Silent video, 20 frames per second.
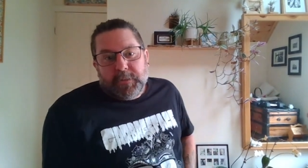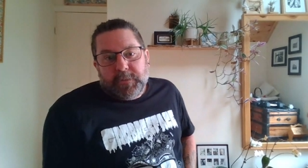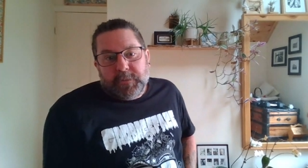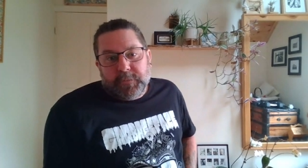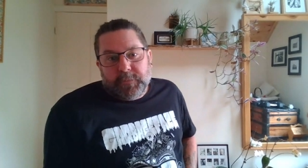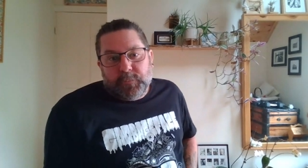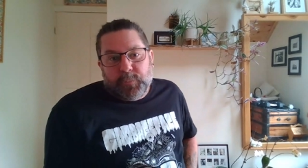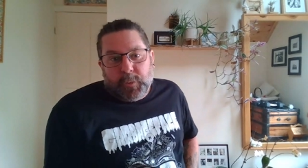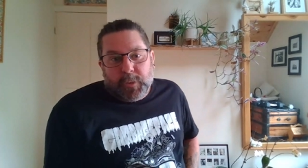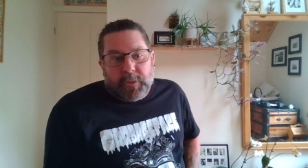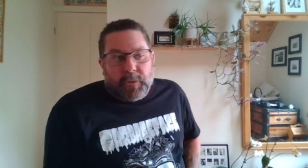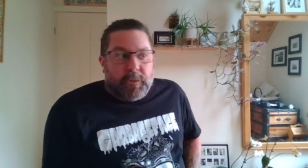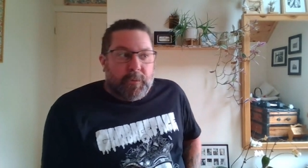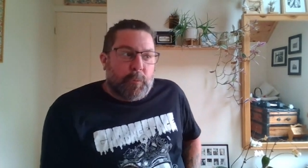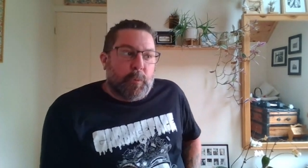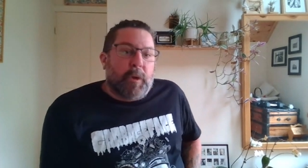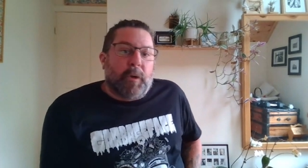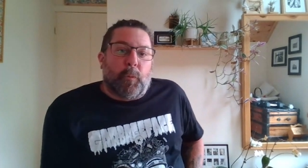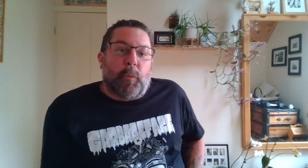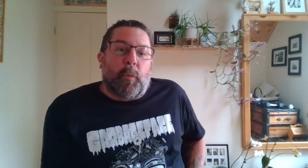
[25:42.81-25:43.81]
we're
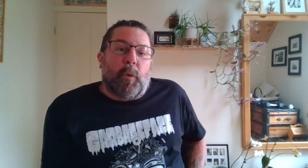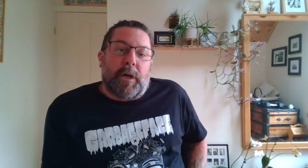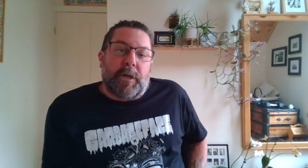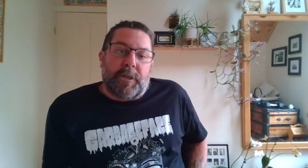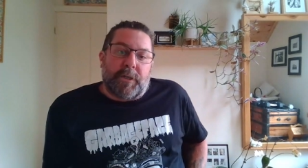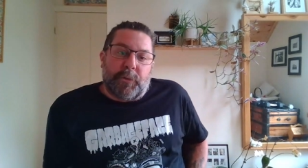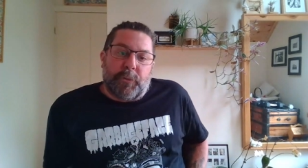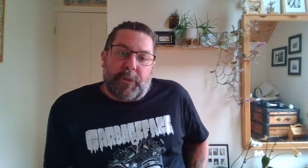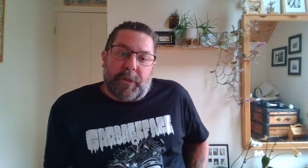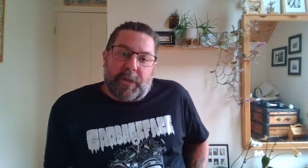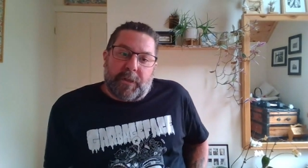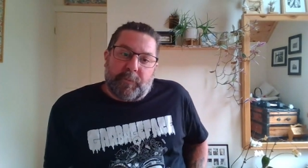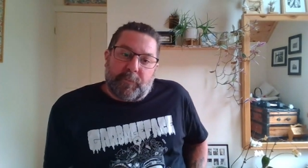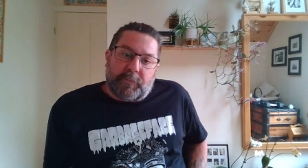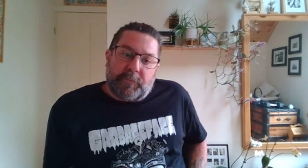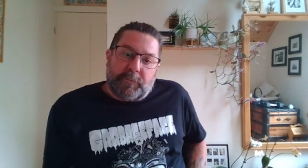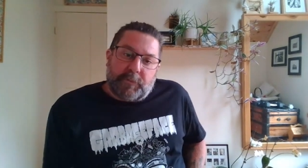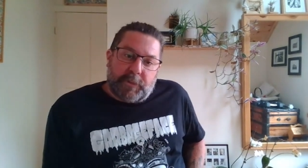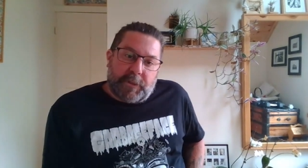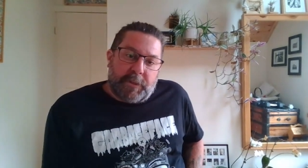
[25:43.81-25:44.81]
we're one unit.
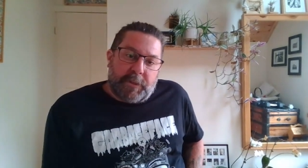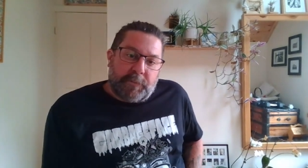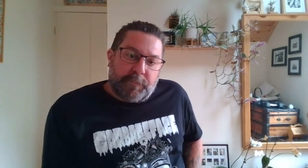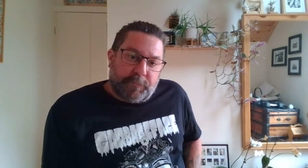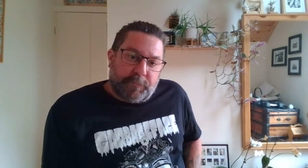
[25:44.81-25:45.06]
You know,